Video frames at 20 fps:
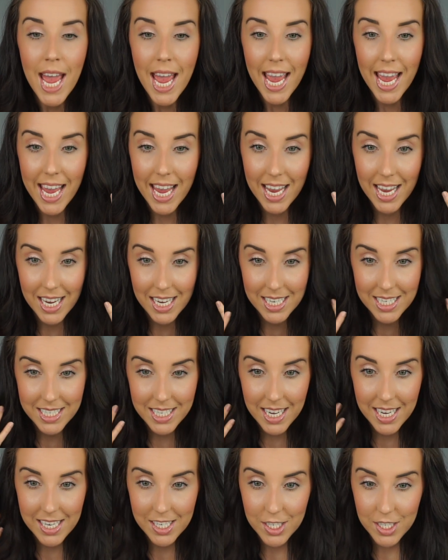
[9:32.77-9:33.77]
and
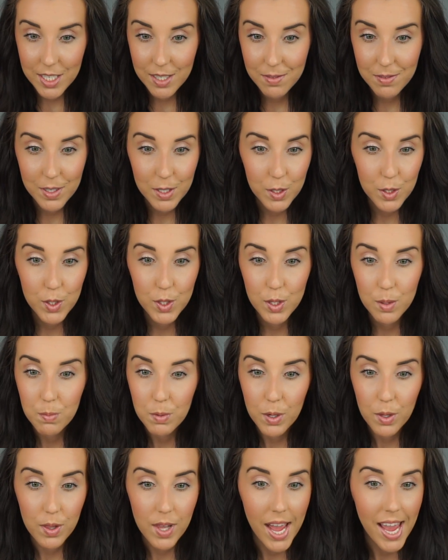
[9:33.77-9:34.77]
it just feels
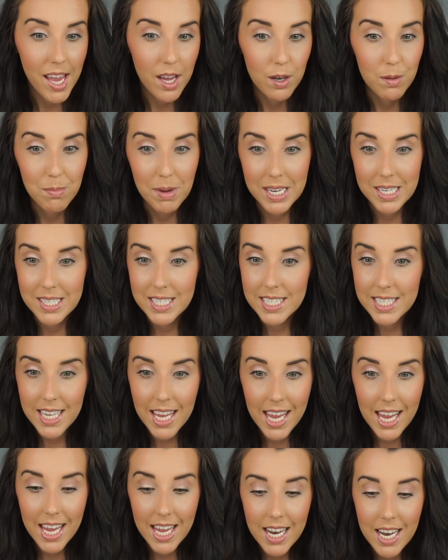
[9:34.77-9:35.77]
super light on my
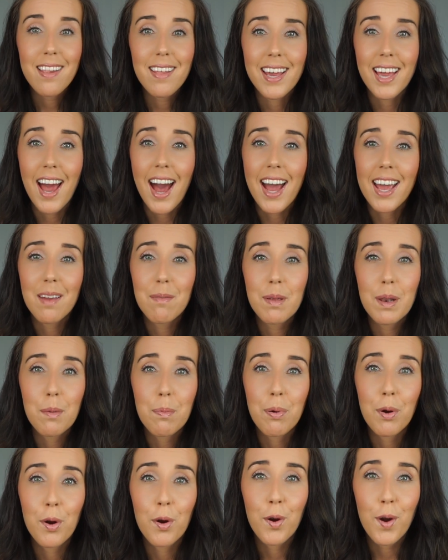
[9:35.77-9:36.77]
skin. Like, I am
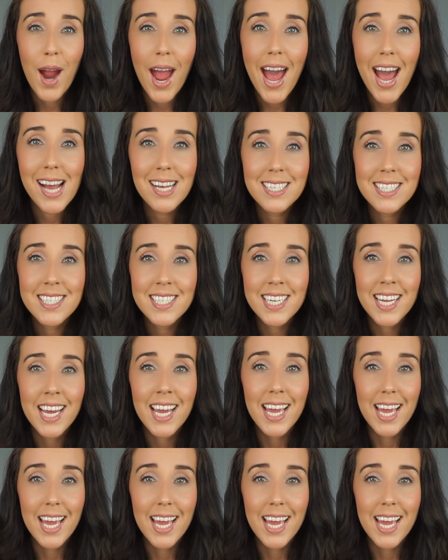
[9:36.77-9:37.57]
impressed